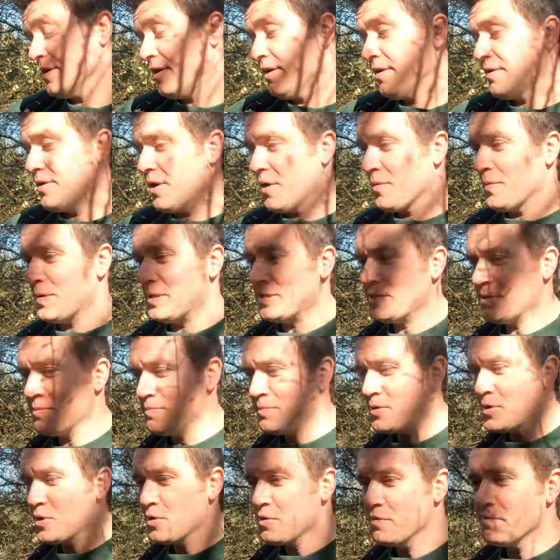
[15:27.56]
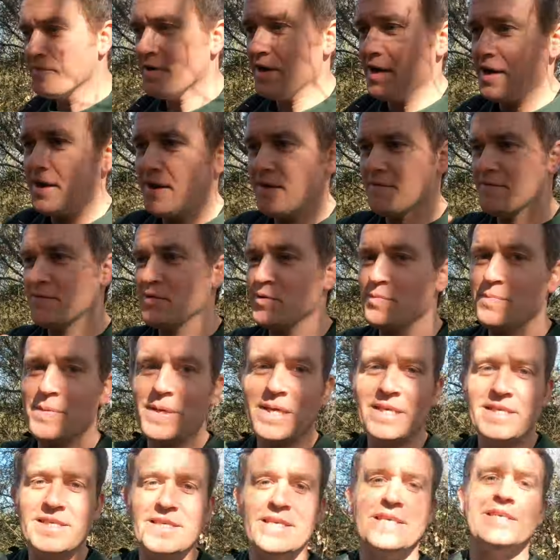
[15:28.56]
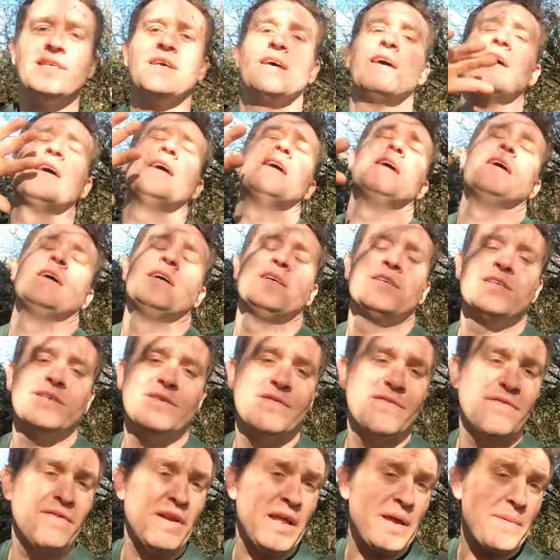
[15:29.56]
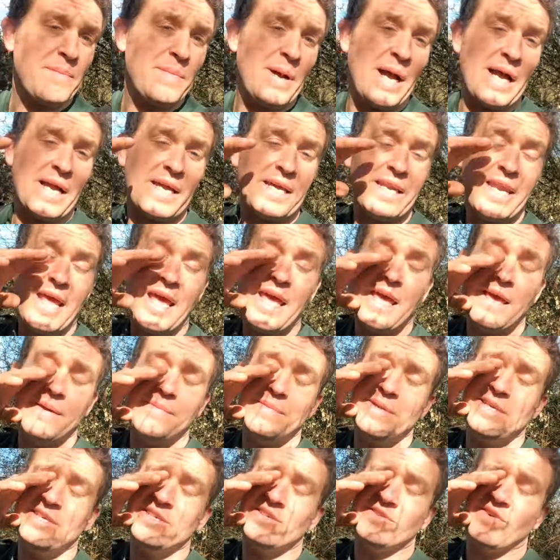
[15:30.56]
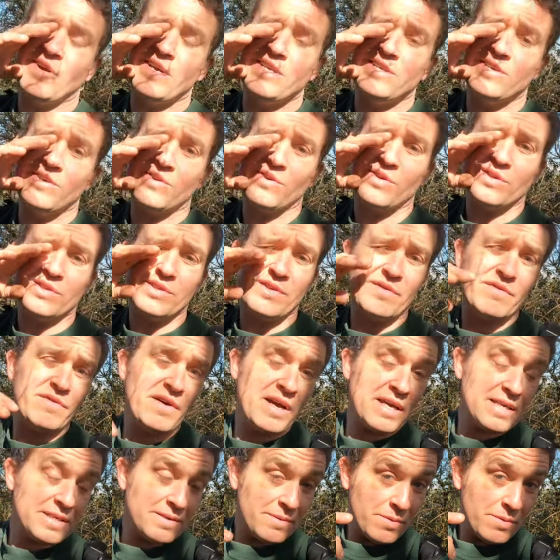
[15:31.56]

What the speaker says: I went to maneuver a few pieces, it just flicked back and hit me straight across the face.